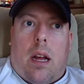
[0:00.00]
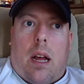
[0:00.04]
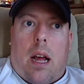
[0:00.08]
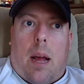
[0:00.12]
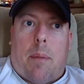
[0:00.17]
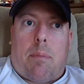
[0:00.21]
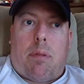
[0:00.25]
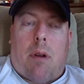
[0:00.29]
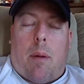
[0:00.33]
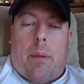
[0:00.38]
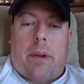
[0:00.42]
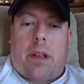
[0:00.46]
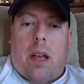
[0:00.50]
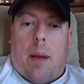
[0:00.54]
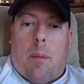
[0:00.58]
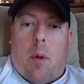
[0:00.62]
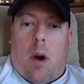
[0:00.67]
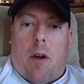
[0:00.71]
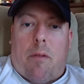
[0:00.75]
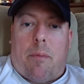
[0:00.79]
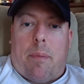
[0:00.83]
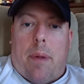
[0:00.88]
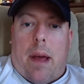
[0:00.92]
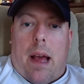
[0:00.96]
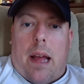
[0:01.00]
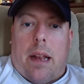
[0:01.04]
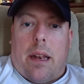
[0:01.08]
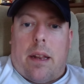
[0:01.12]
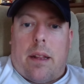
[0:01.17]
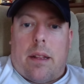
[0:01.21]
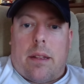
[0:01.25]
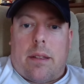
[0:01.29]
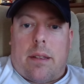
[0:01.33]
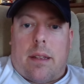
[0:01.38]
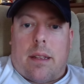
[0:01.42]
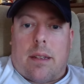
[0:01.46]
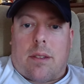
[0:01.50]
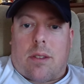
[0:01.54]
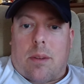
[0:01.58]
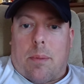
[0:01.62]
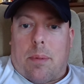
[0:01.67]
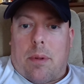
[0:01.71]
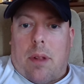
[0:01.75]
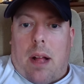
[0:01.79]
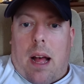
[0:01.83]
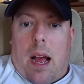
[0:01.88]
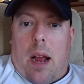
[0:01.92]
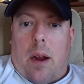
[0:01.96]
I probably come off bad to
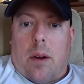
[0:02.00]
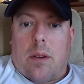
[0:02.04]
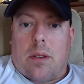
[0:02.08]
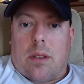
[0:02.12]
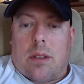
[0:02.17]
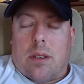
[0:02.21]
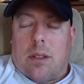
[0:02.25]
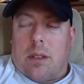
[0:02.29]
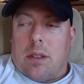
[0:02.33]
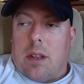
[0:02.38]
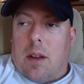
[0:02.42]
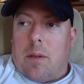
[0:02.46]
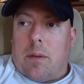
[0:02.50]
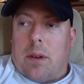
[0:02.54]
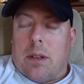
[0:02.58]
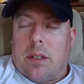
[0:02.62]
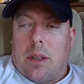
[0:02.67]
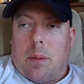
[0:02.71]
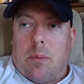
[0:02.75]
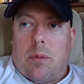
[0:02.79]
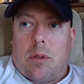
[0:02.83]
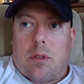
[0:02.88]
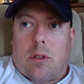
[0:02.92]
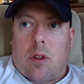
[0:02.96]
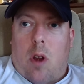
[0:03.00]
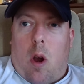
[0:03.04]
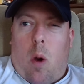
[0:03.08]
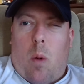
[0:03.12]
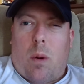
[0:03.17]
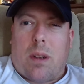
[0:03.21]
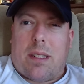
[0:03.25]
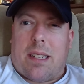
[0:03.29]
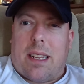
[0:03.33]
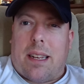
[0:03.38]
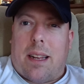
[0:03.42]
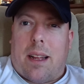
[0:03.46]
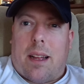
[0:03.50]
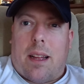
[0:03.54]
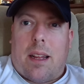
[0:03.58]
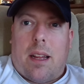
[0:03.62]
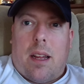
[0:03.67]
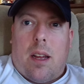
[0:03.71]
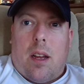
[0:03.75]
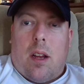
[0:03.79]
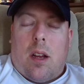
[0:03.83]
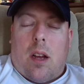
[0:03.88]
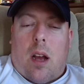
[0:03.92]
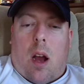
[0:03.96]
suppliers and stuff because I'm just always in a
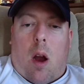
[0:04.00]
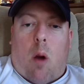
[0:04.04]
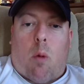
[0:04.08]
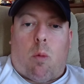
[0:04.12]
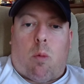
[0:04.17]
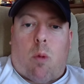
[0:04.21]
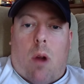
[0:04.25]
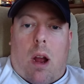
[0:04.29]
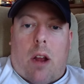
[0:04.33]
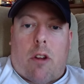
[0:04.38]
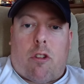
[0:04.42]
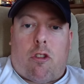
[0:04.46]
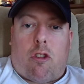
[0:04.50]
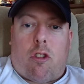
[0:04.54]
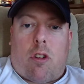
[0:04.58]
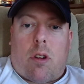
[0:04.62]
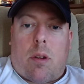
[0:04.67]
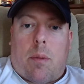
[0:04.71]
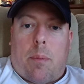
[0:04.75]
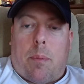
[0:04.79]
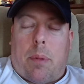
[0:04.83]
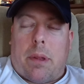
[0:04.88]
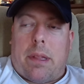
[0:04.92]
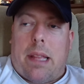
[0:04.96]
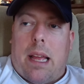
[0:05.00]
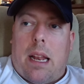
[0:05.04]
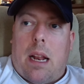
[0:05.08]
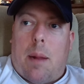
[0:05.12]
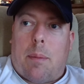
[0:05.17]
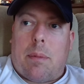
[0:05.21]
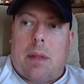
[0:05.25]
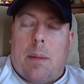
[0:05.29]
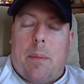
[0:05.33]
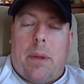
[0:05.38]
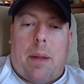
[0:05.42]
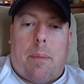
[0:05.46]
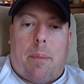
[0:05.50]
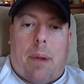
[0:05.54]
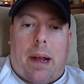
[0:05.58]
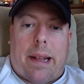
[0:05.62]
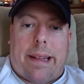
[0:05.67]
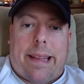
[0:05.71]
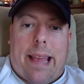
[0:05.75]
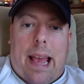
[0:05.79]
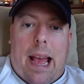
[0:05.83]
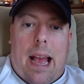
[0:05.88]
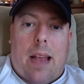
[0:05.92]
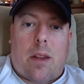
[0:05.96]
rush. But then I'm limited by
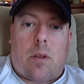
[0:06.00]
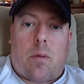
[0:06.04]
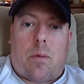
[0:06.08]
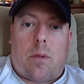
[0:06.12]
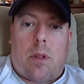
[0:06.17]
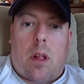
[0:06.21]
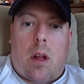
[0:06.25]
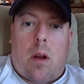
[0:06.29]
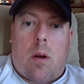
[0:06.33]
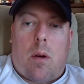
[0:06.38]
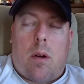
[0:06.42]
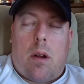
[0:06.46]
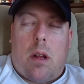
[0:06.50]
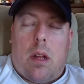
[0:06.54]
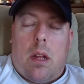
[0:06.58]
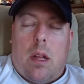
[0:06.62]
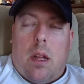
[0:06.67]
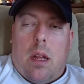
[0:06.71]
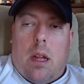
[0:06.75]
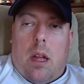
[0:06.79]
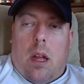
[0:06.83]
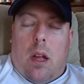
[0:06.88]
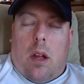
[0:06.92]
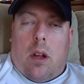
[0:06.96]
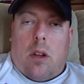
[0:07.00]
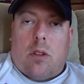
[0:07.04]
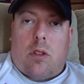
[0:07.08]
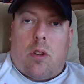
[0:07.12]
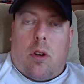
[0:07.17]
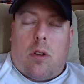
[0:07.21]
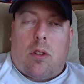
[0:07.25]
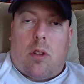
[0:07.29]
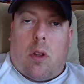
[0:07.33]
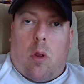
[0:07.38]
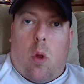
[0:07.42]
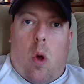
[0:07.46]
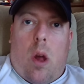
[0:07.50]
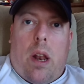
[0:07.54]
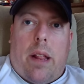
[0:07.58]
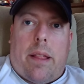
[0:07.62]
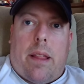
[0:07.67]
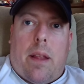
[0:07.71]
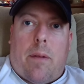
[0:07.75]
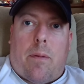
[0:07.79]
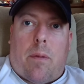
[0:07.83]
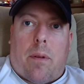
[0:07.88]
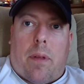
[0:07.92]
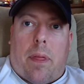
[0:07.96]
cash flow. So there's a lot of
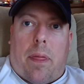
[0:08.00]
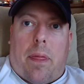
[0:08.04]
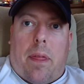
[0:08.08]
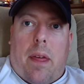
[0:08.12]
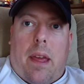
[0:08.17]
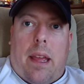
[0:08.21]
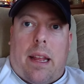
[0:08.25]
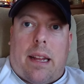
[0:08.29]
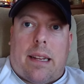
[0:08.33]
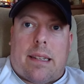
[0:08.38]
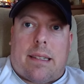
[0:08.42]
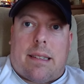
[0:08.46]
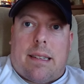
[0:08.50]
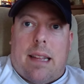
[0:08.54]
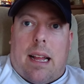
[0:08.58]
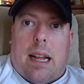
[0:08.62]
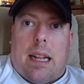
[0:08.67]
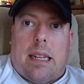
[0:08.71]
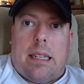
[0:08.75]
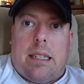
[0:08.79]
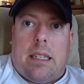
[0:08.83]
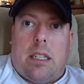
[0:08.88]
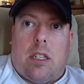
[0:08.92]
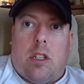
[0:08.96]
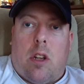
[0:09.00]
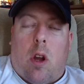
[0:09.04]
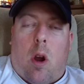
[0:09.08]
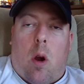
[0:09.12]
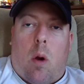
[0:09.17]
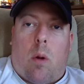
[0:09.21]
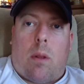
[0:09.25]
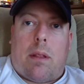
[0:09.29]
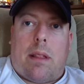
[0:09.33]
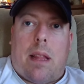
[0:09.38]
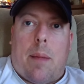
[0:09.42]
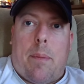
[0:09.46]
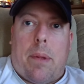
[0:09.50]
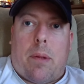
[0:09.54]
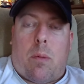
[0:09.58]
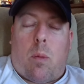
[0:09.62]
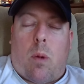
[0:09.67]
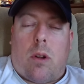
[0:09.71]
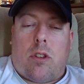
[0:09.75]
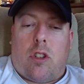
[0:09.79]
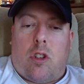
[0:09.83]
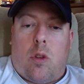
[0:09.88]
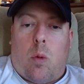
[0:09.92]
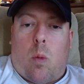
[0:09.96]
different things that, limit
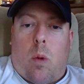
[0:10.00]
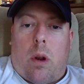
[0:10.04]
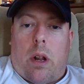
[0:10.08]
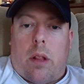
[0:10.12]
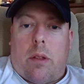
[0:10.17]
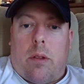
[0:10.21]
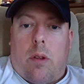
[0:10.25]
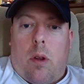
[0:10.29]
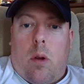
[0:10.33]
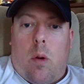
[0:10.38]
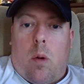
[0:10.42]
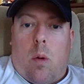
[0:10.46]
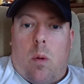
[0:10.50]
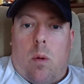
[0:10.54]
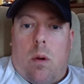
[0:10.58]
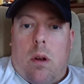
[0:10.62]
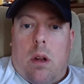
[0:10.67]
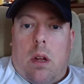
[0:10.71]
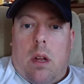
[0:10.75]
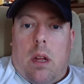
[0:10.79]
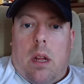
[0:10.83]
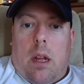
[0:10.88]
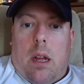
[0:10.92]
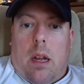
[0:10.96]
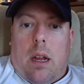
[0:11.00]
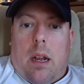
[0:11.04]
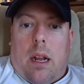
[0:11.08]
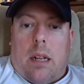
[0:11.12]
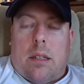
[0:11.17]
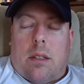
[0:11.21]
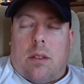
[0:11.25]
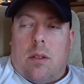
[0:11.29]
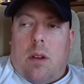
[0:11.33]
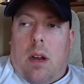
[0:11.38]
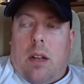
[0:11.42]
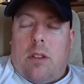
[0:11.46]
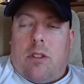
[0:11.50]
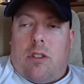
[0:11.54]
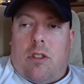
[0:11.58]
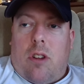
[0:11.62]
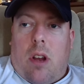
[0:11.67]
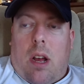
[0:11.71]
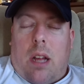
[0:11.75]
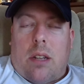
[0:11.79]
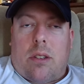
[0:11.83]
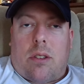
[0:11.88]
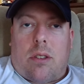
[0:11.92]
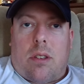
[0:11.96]
what you want to do. It's not
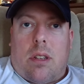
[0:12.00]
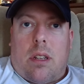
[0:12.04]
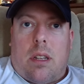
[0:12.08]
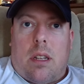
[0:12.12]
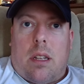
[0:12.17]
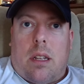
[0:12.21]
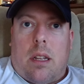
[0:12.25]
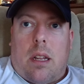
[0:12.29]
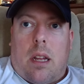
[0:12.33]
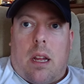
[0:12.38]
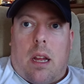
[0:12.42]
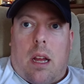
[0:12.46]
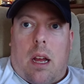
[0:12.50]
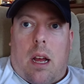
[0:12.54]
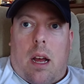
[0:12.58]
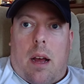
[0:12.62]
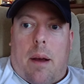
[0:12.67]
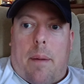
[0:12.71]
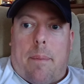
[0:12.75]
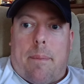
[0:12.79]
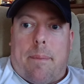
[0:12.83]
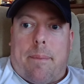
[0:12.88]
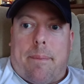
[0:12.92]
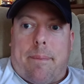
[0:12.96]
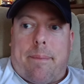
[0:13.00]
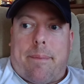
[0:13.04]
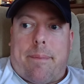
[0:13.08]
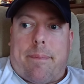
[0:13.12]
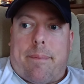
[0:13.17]
just that,